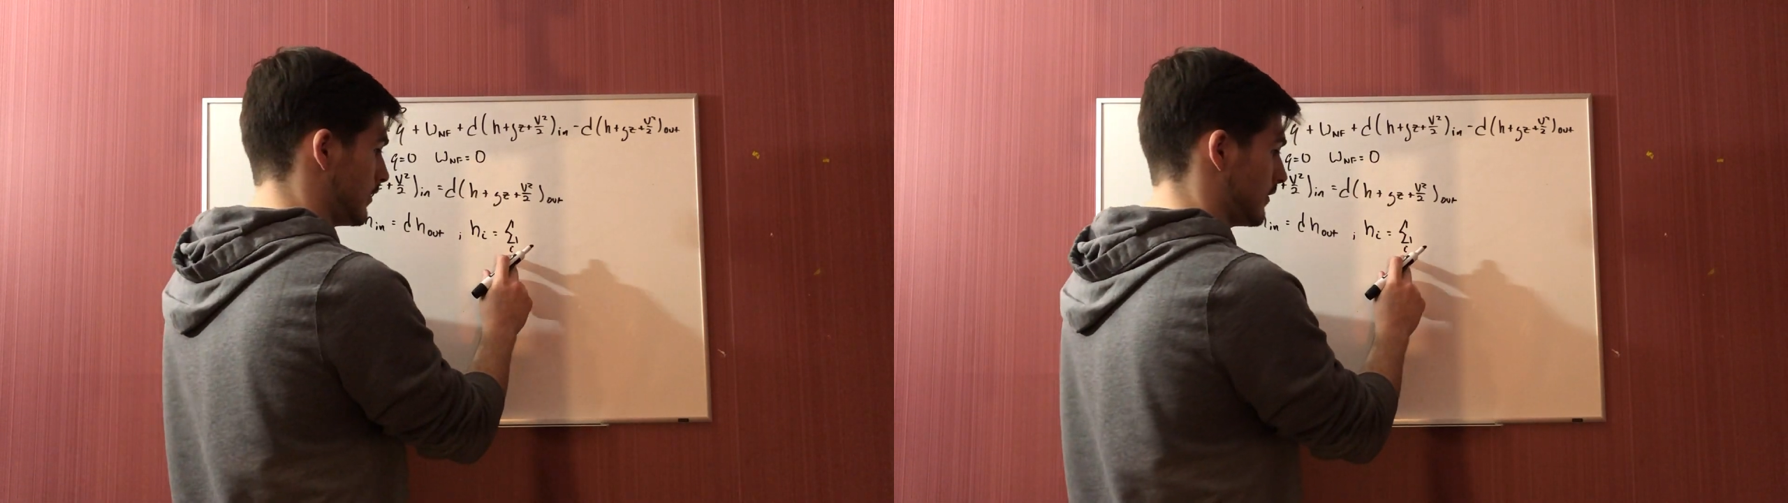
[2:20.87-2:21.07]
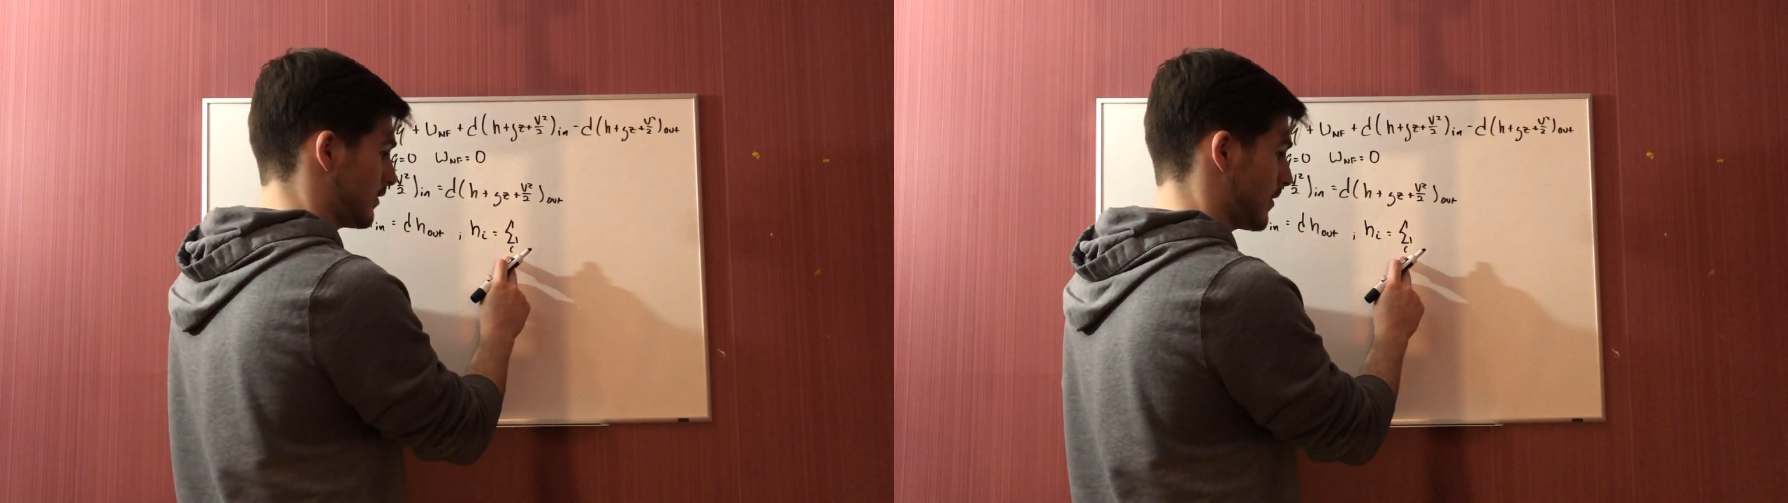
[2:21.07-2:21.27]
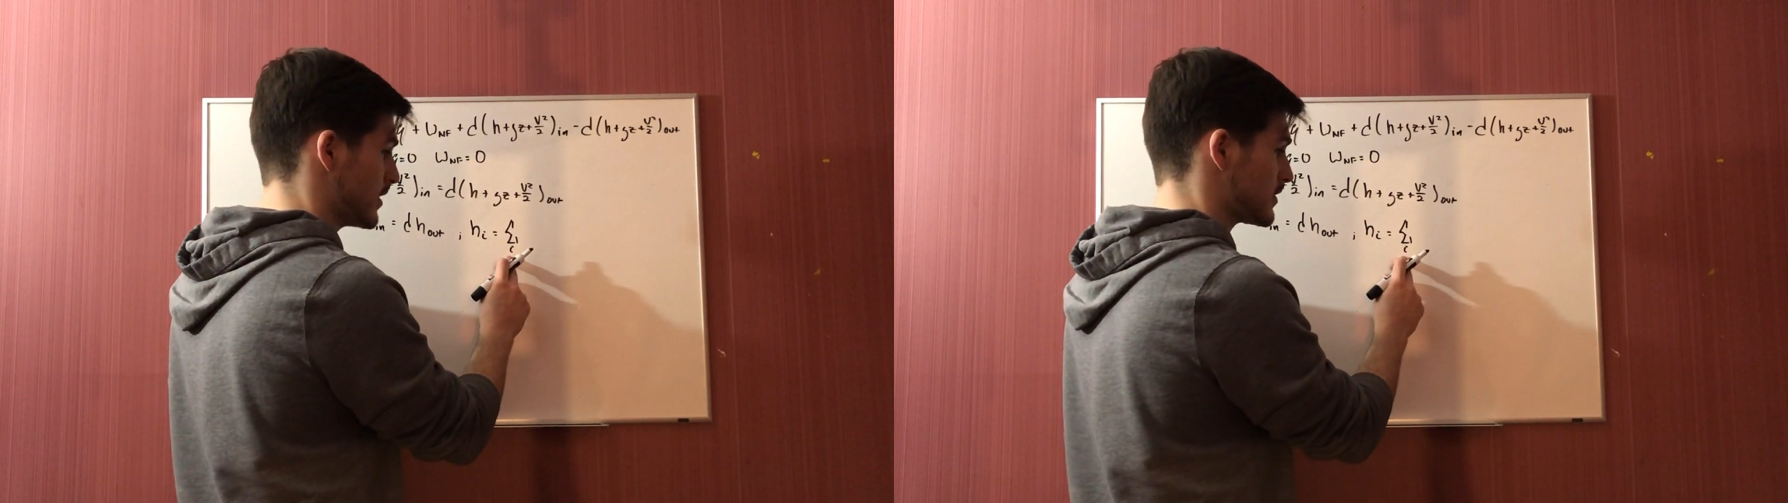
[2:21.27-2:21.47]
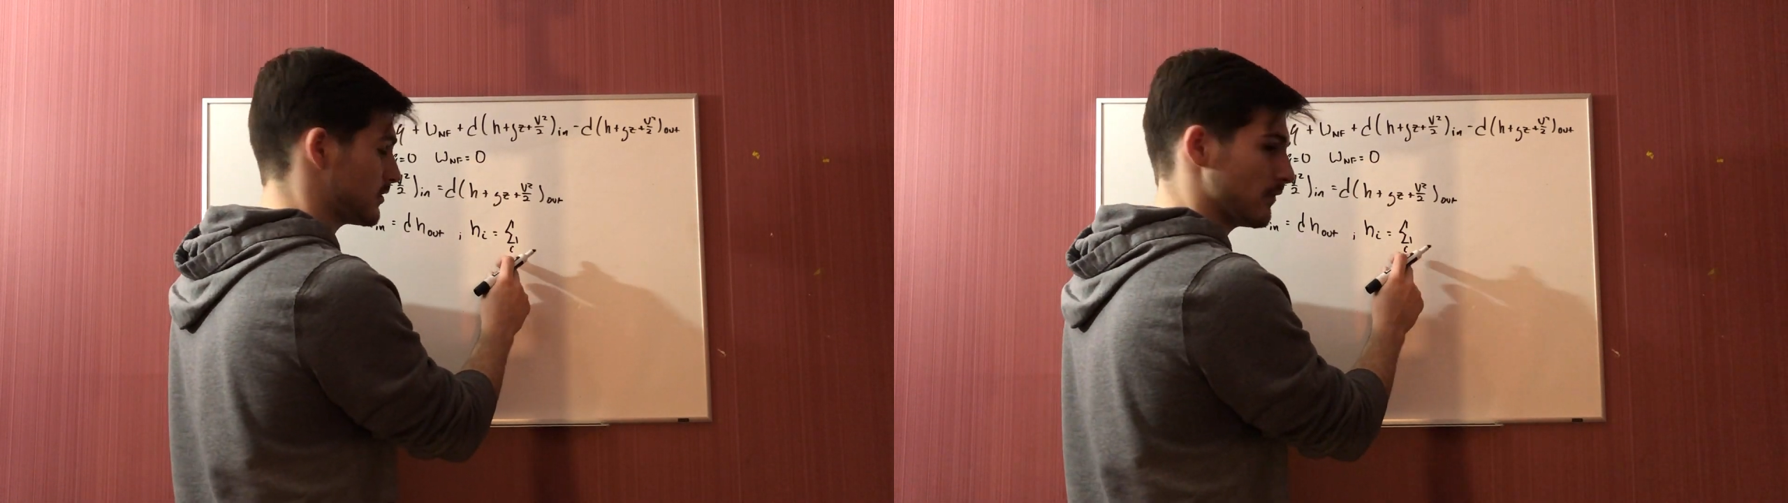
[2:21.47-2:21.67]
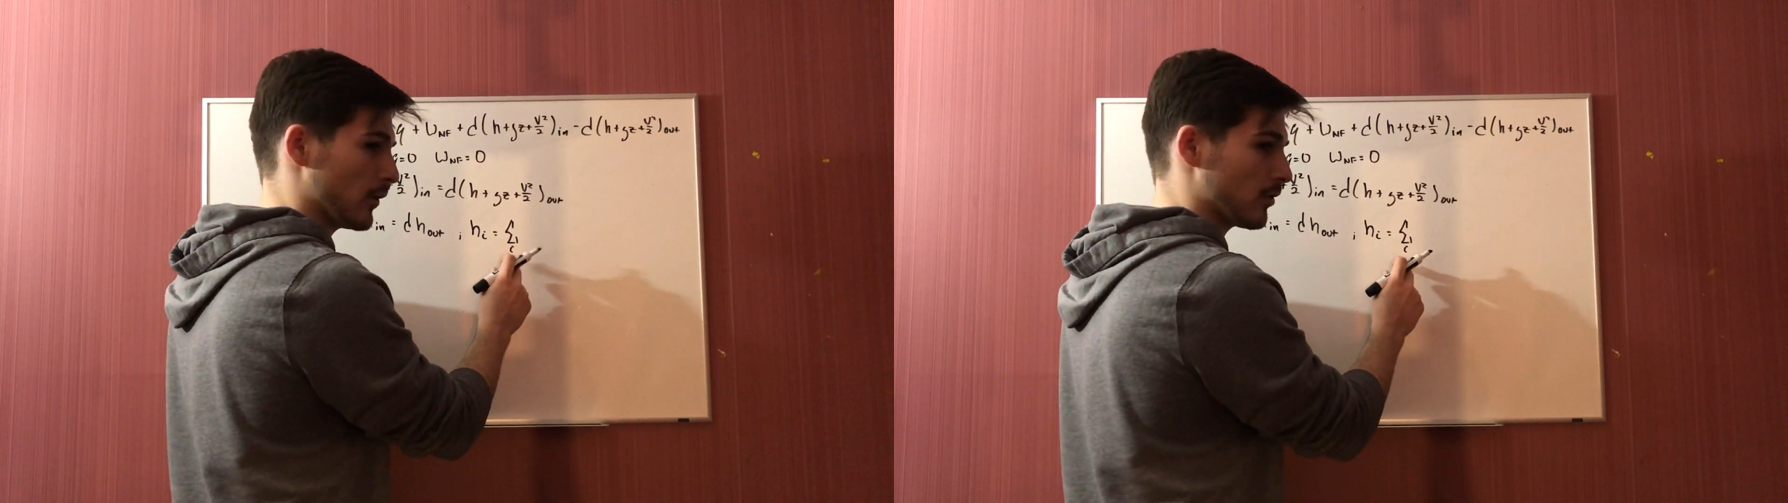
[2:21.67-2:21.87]
summation
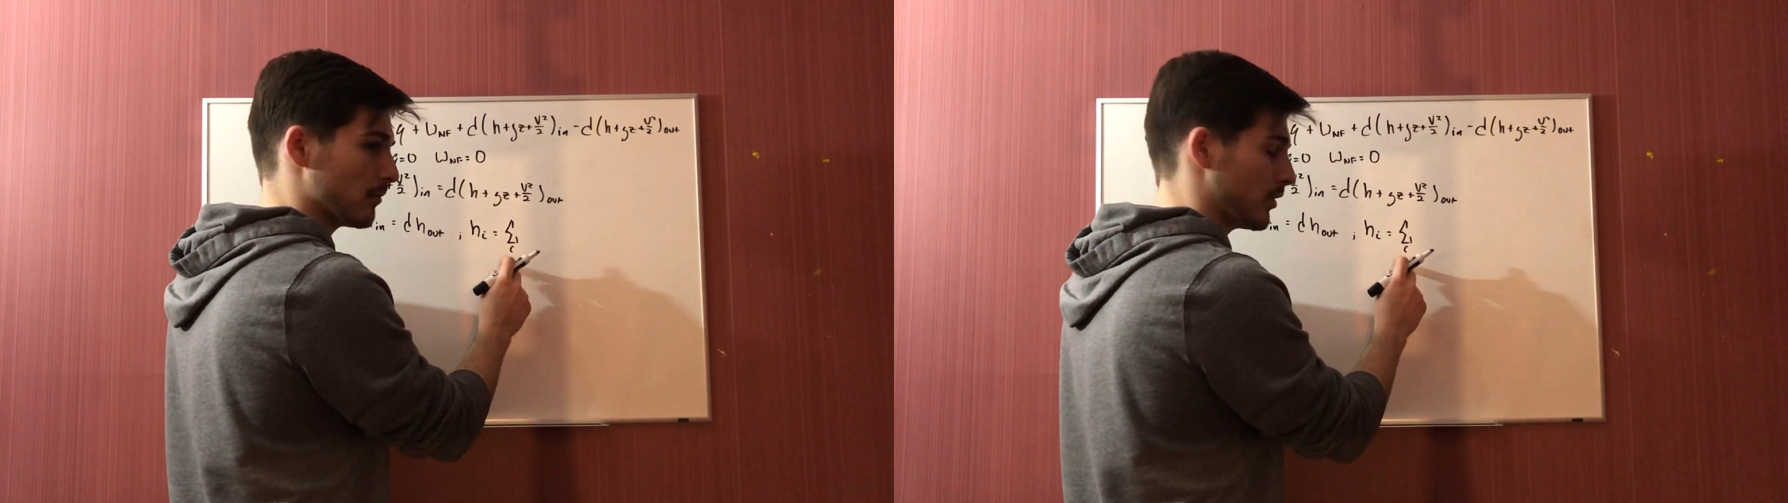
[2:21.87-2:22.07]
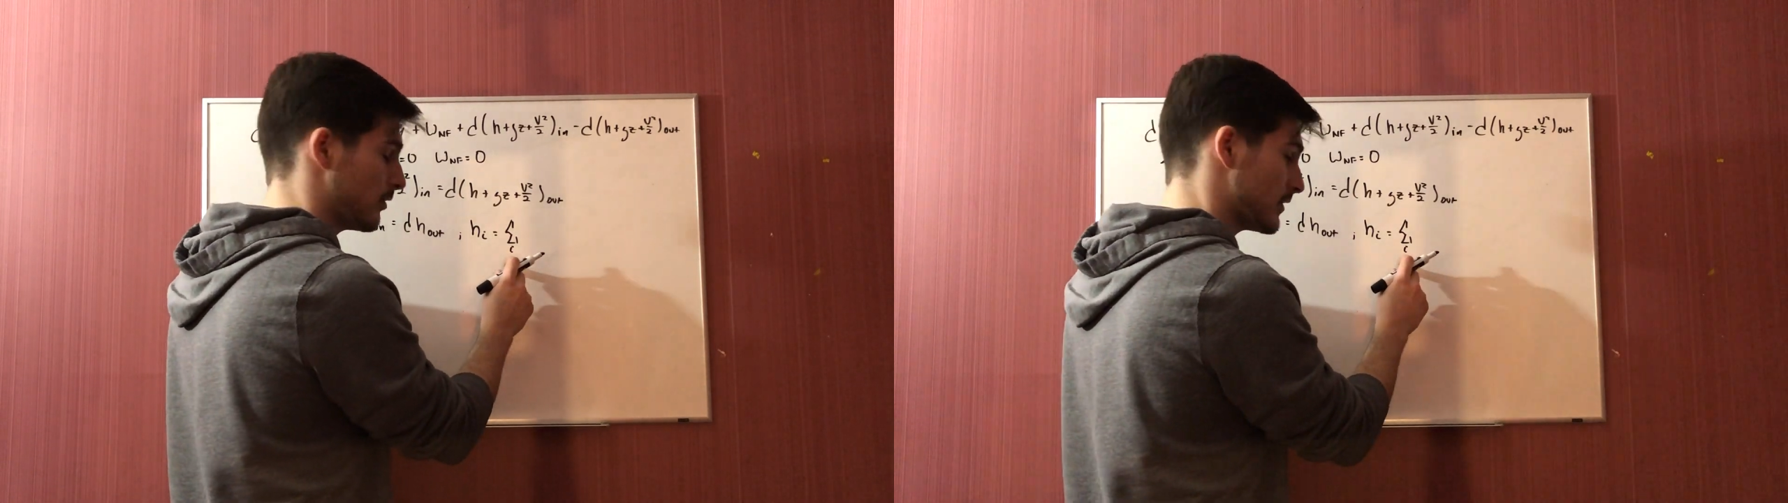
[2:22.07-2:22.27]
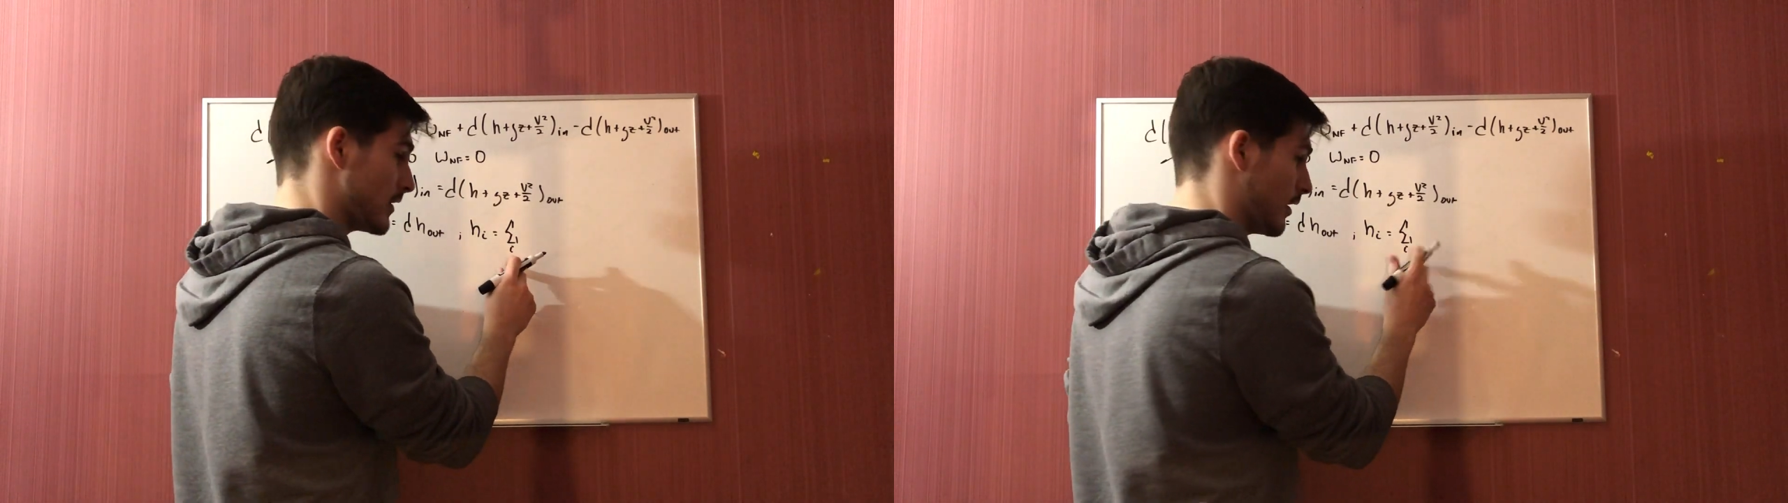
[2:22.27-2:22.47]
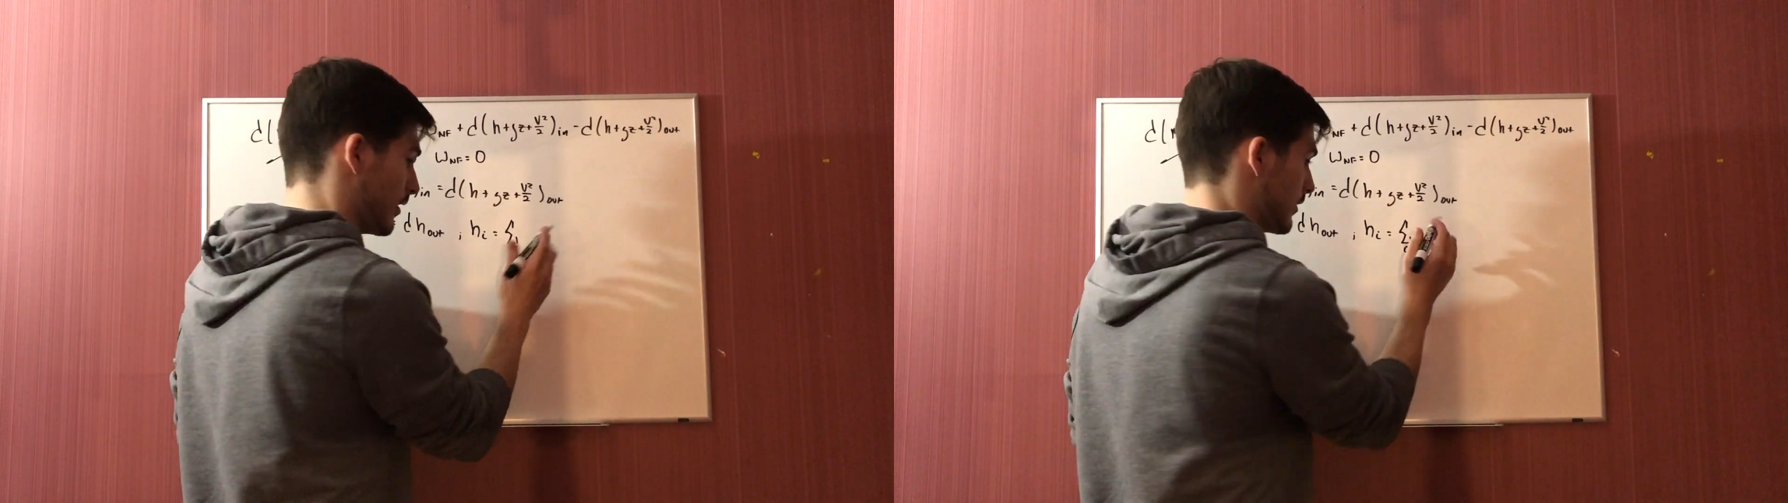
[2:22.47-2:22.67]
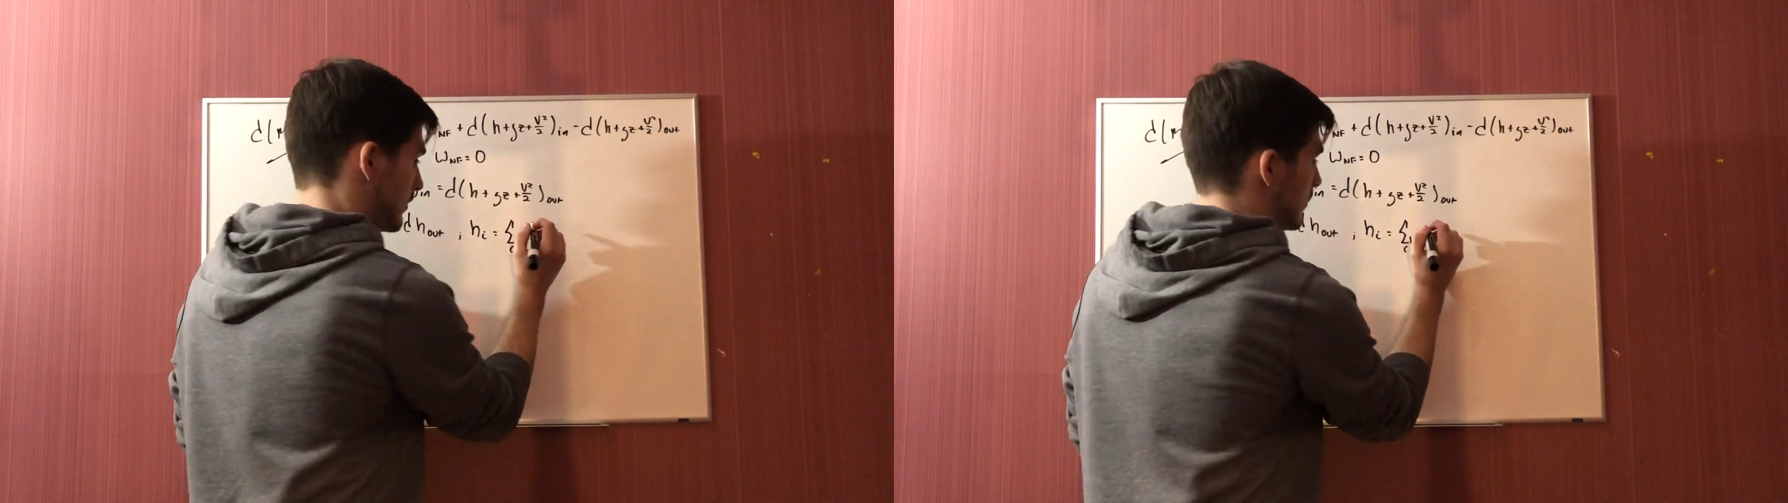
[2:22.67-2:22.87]
of all components
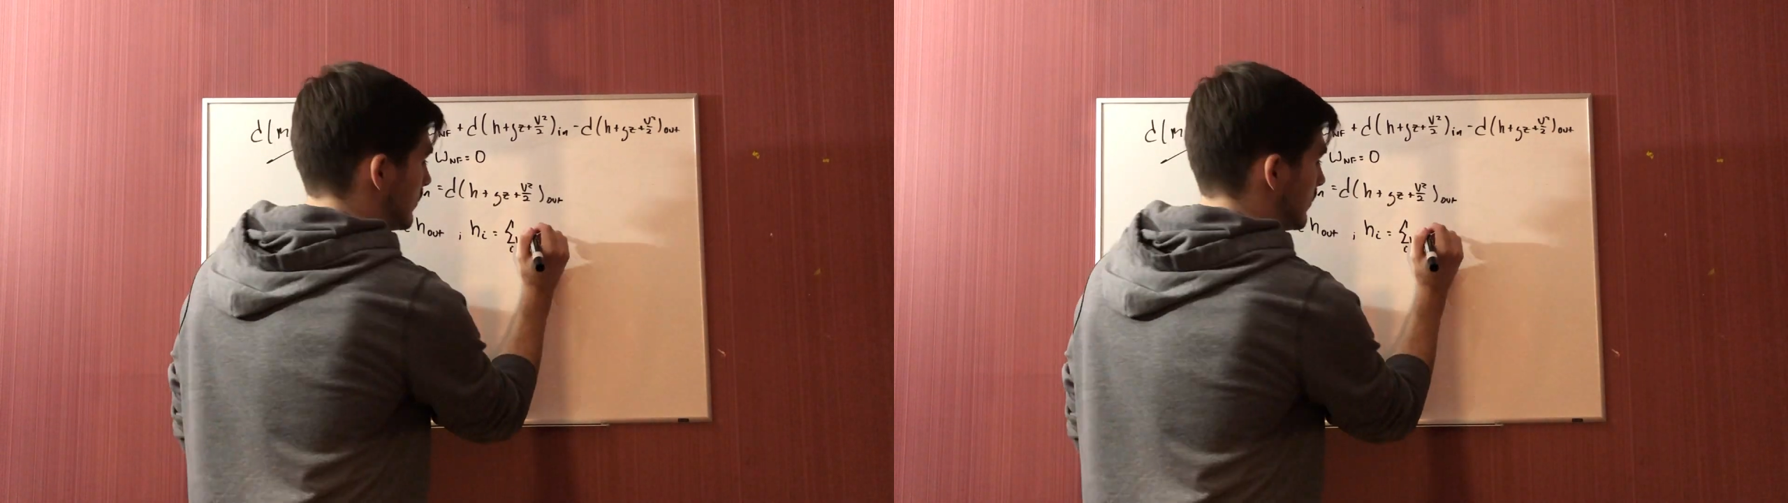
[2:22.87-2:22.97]
I